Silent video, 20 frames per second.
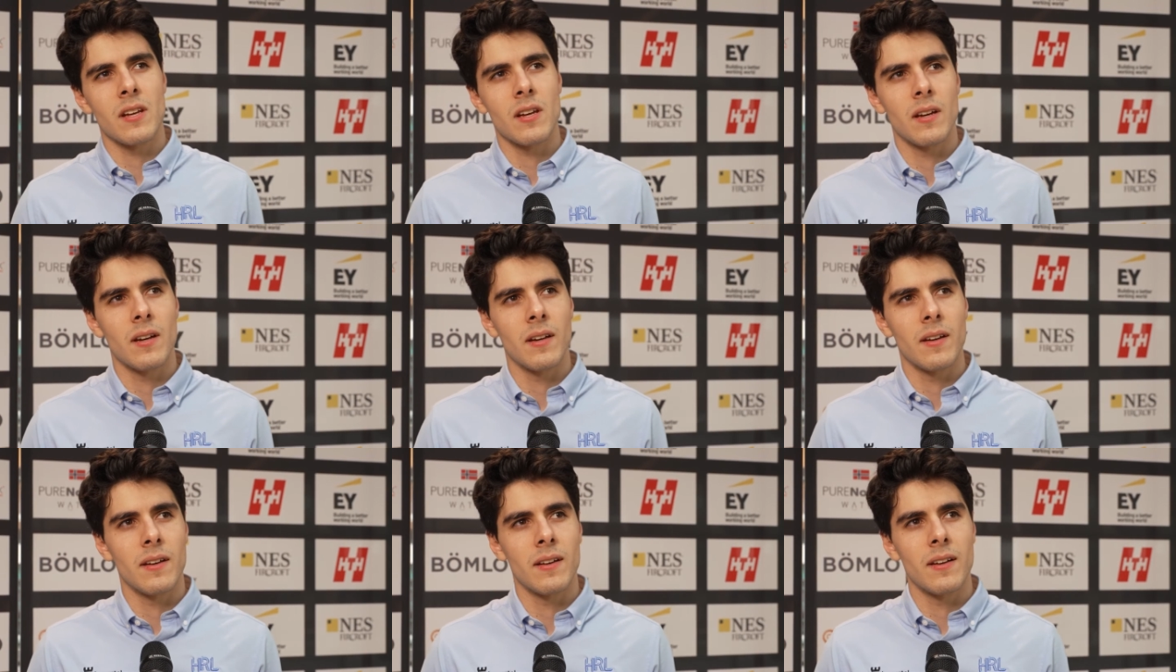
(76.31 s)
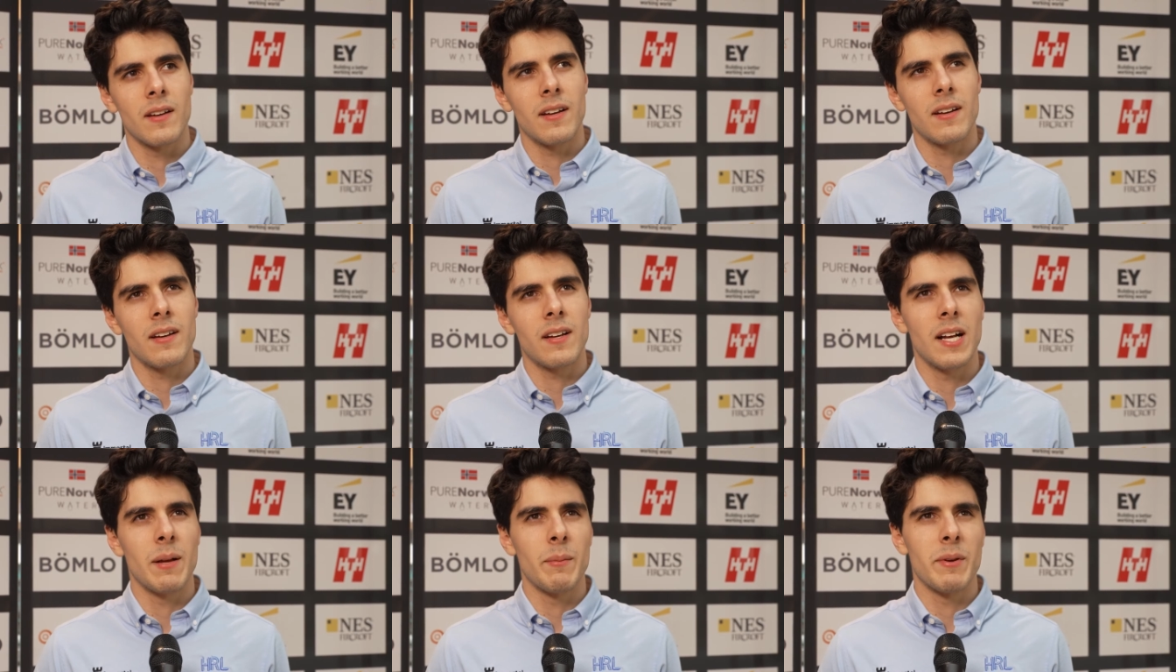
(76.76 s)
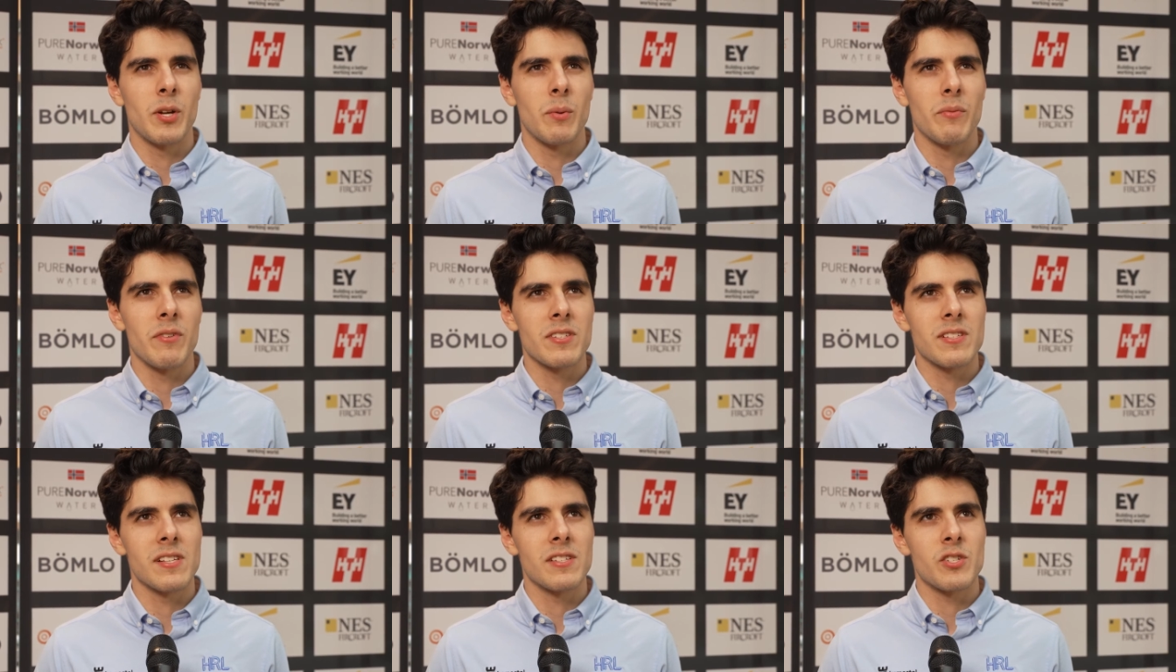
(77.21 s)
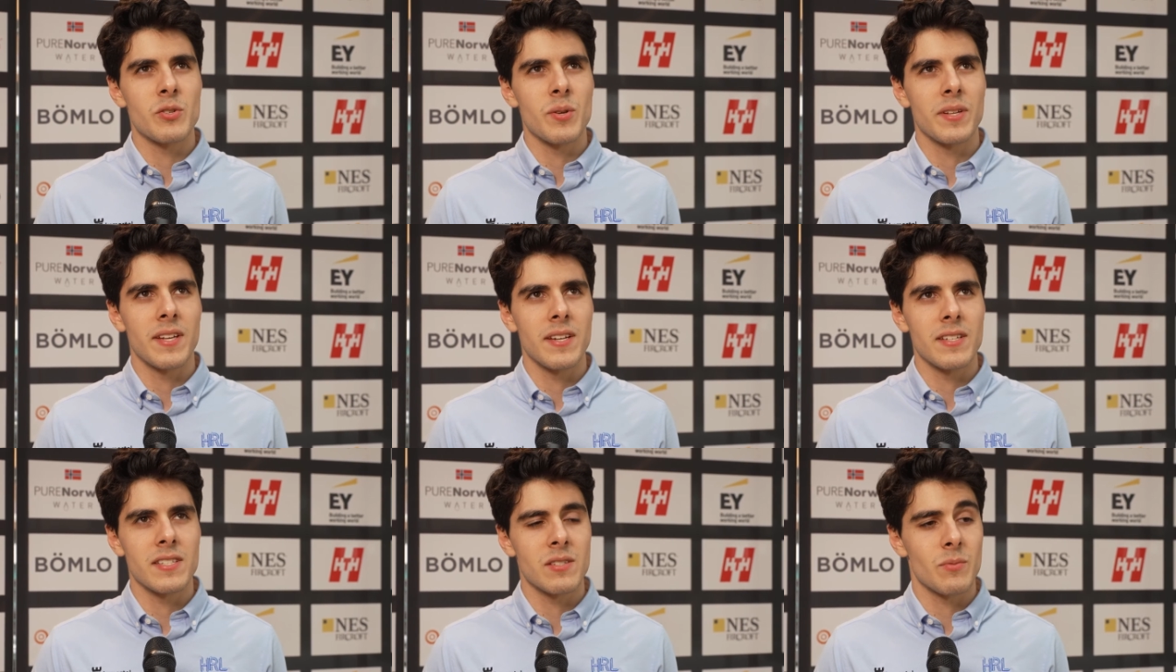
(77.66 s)
Uh, I mean, obviously, three
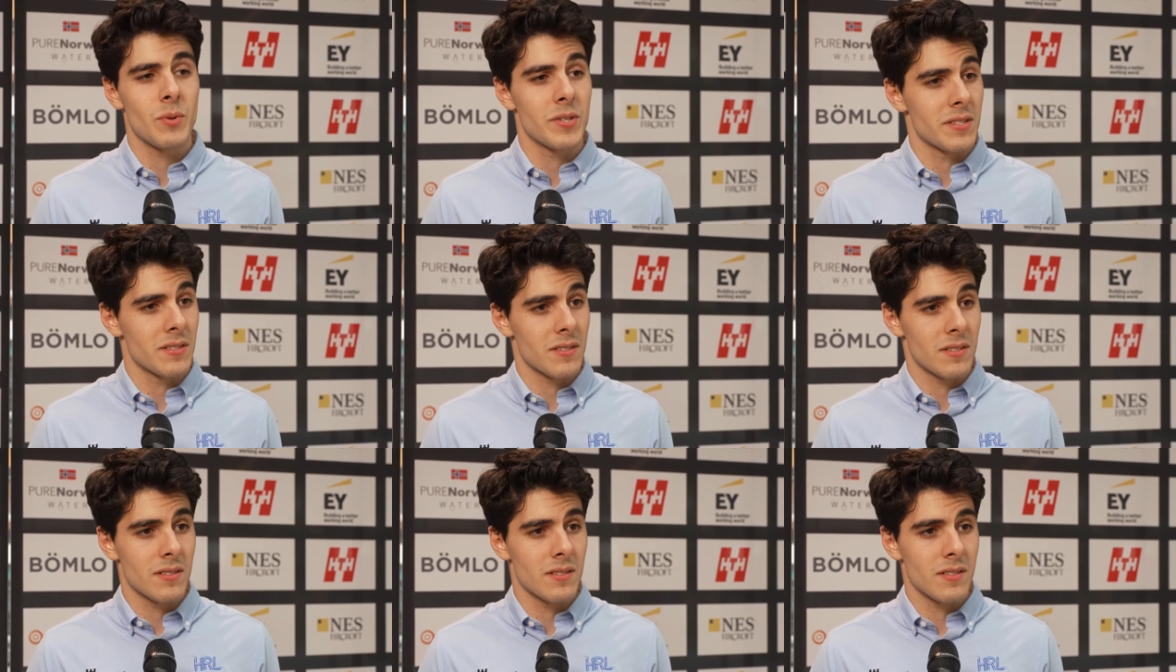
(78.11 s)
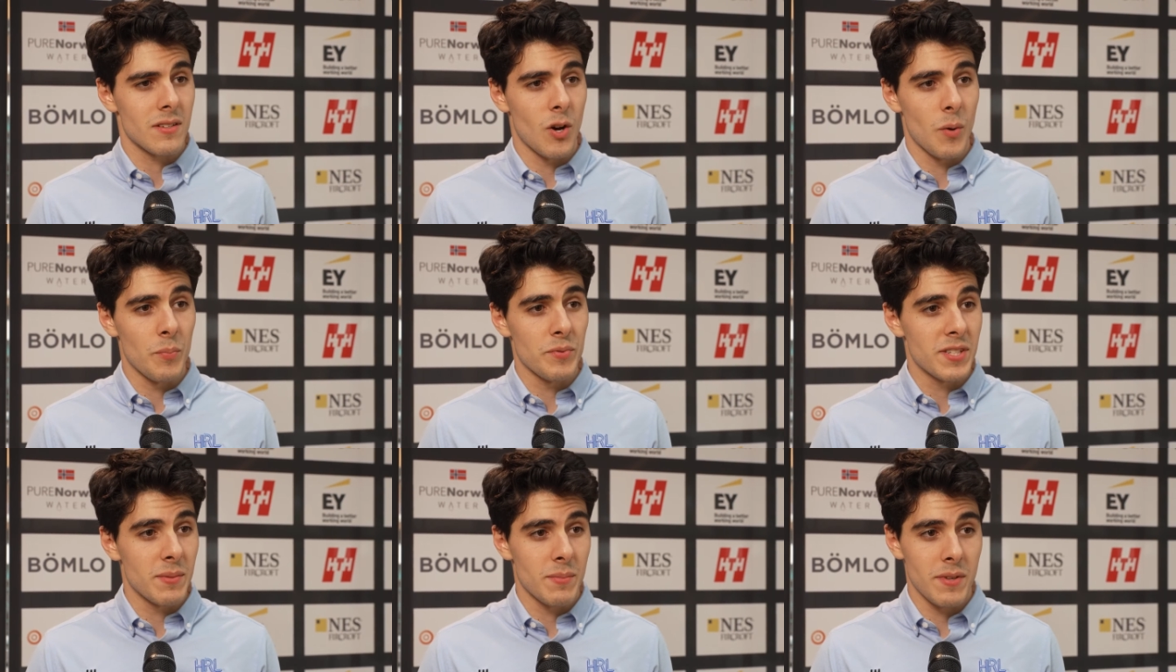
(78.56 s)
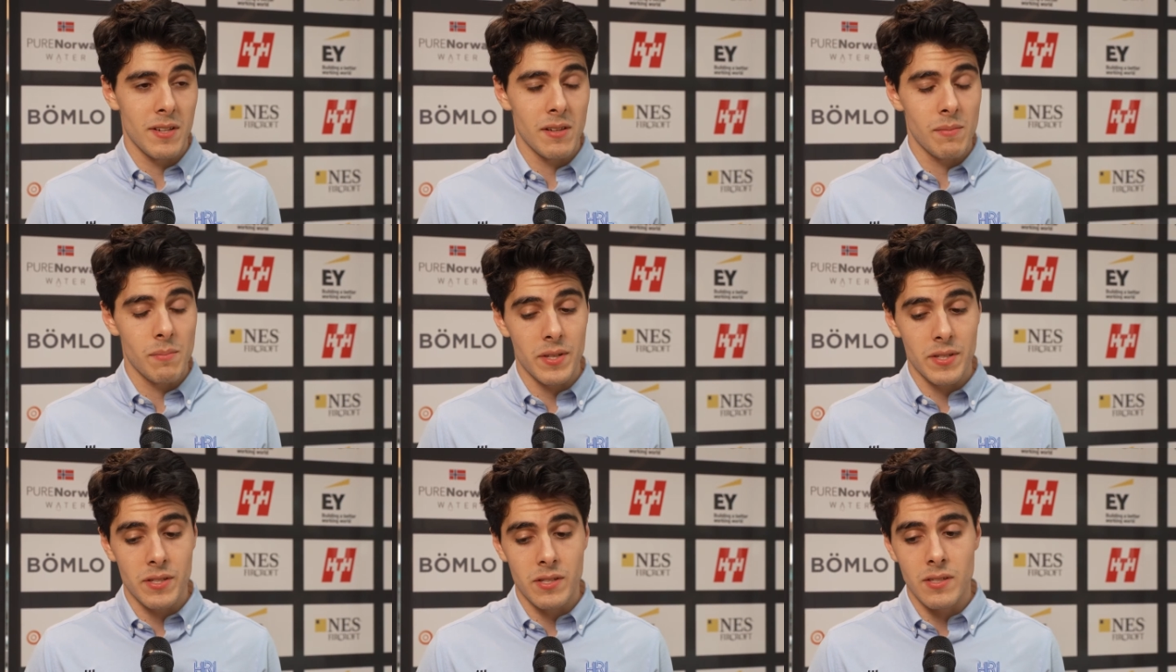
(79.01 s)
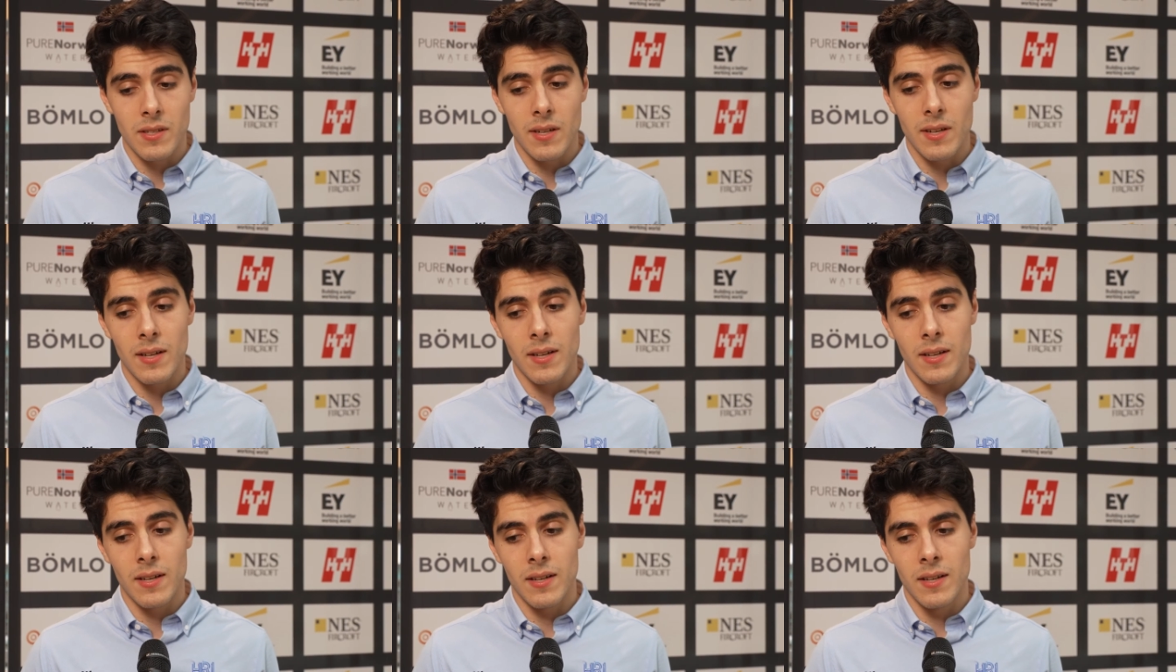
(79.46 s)
days wasn't optimal, but
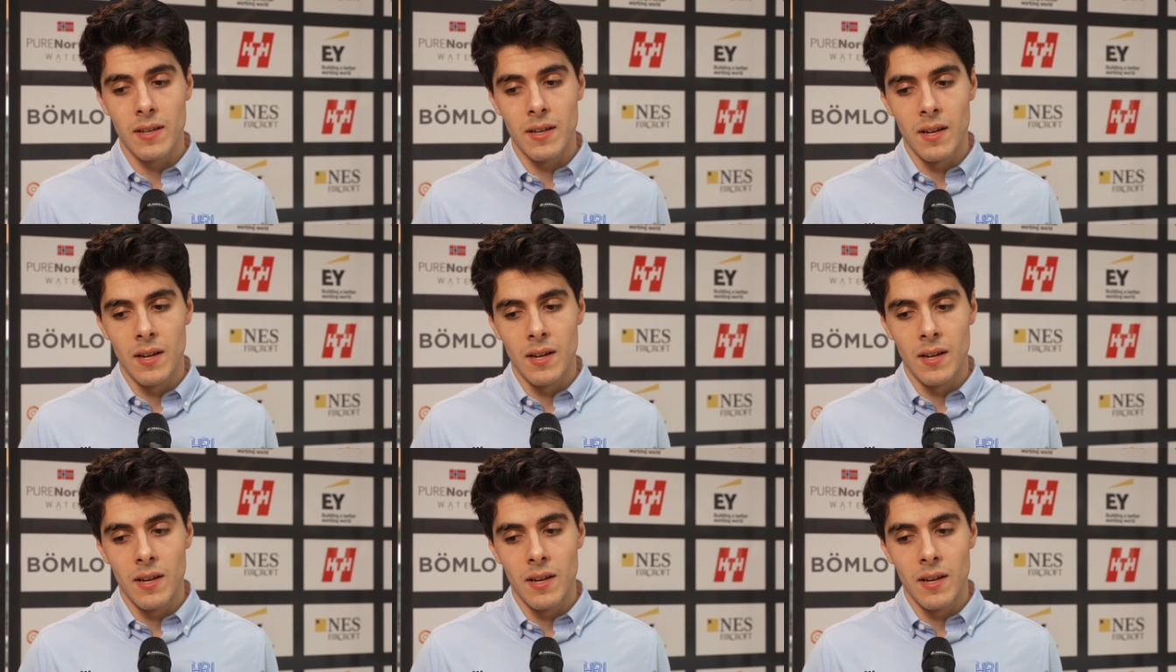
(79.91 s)
uh,